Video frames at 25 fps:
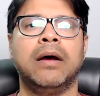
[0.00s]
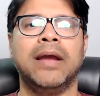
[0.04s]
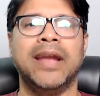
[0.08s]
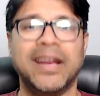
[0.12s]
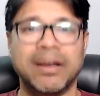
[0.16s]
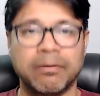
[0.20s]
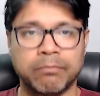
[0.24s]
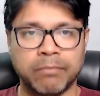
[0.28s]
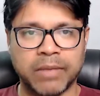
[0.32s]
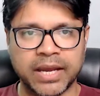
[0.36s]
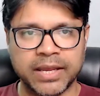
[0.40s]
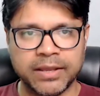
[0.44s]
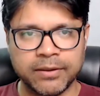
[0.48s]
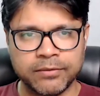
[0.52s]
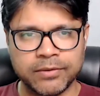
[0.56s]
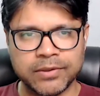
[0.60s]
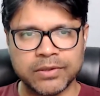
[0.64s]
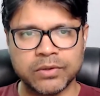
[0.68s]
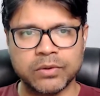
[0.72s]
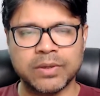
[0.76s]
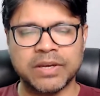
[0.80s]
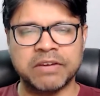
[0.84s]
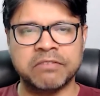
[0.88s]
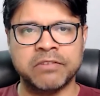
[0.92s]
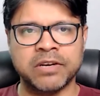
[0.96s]
in my
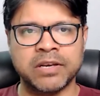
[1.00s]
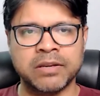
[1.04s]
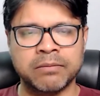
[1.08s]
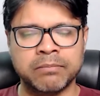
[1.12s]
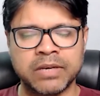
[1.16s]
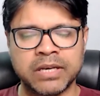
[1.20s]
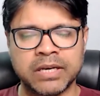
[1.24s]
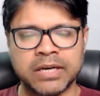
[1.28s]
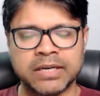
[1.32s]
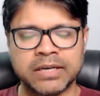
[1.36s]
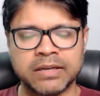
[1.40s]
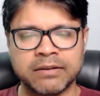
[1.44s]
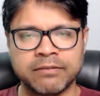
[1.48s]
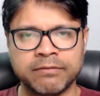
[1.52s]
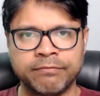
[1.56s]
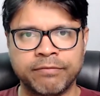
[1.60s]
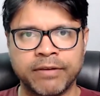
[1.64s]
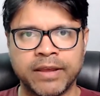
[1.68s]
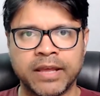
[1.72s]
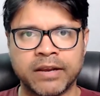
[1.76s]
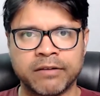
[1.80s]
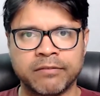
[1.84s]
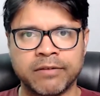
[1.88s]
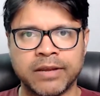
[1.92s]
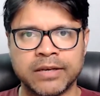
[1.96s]
view, available at a
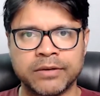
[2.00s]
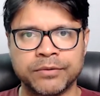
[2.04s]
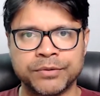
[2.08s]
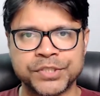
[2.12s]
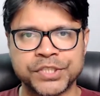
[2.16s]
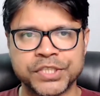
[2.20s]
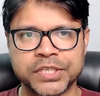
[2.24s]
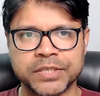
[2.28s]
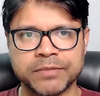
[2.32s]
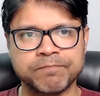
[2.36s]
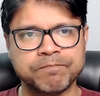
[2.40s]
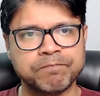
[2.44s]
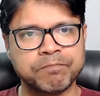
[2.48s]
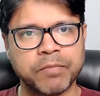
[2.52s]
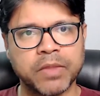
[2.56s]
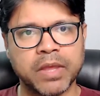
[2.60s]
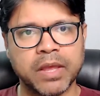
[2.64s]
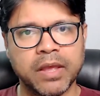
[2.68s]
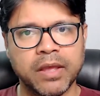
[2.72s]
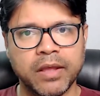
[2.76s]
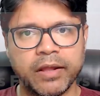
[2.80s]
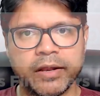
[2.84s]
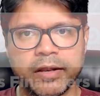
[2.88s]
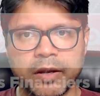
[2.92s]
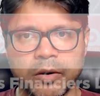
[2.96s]
fair valuation.
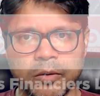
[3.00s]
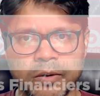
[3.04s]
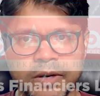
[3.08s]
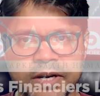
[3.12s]
Now